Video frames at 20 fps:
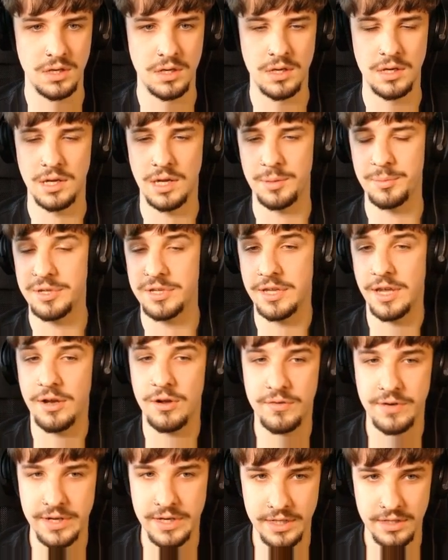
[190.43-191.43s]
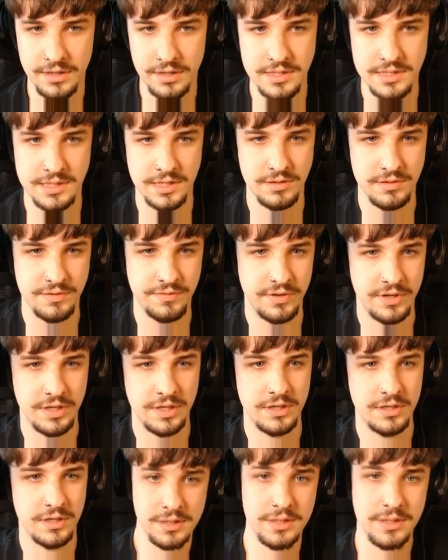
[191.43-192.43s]
I mean, yeah, already, this sounds very
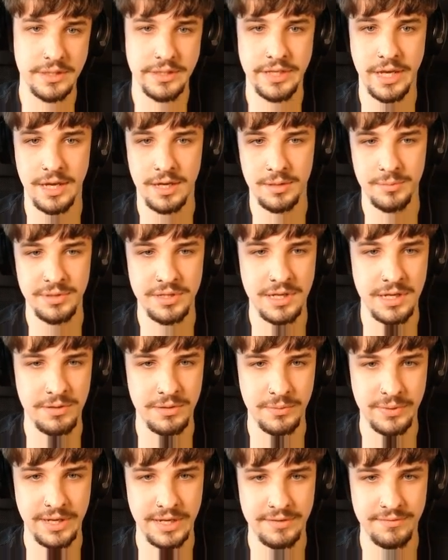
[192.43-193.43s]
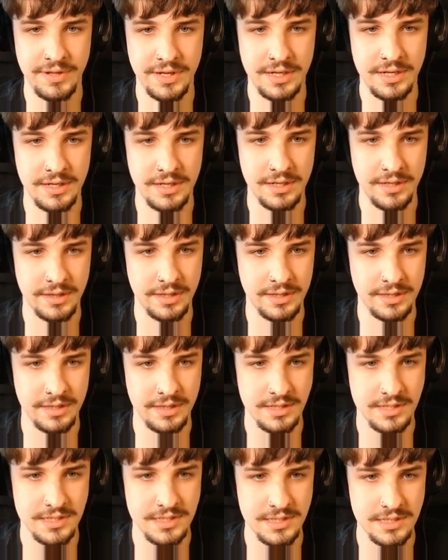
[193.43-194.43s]
good. Yeah, I mean, now that we have that, I think
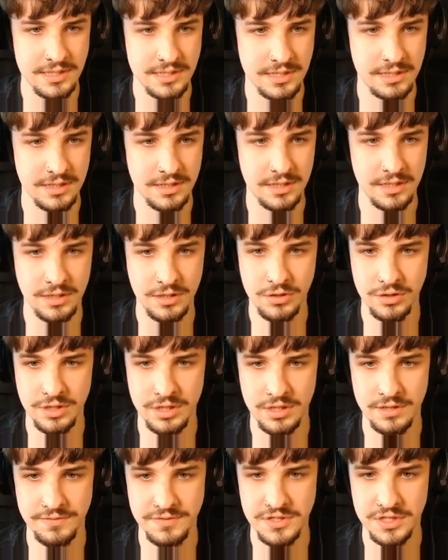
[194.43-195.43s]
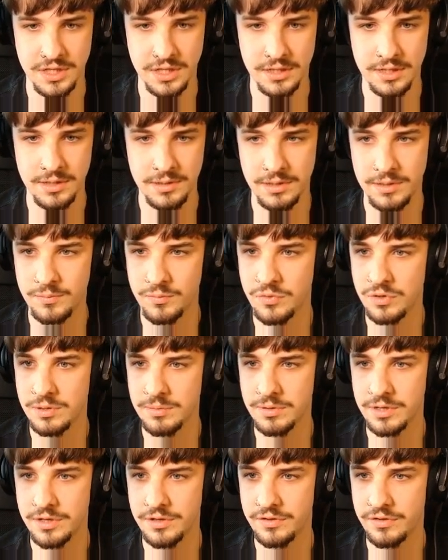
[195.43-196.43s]
this is a good enough start, and what
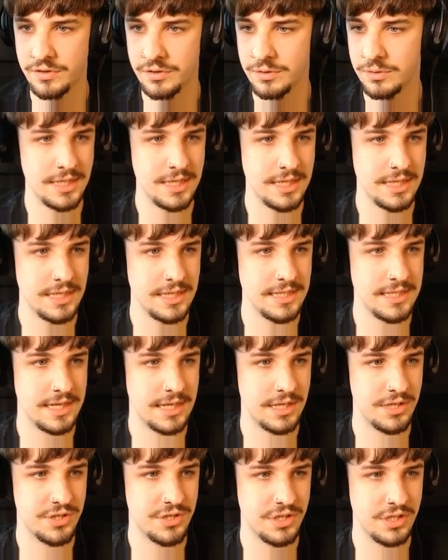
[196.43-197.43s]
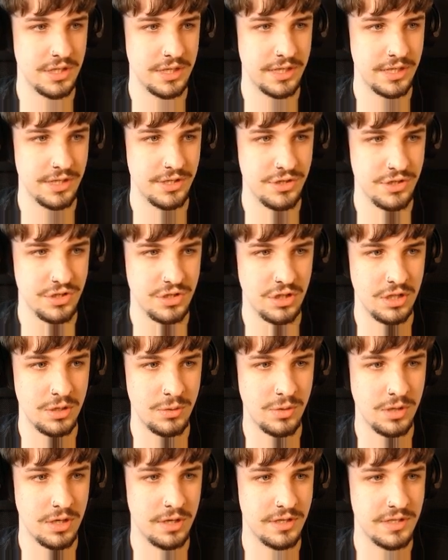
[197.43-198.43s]
I'm going to do is actually just
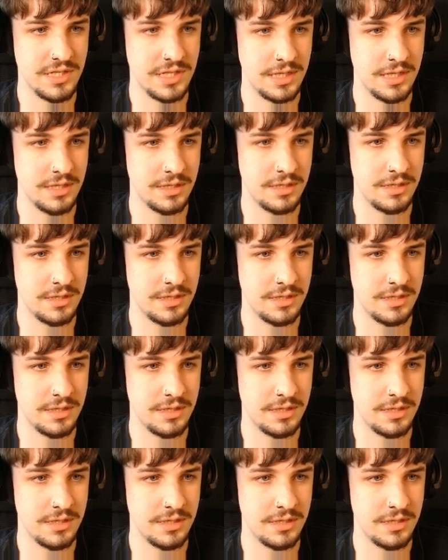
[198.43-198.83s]
low cut it.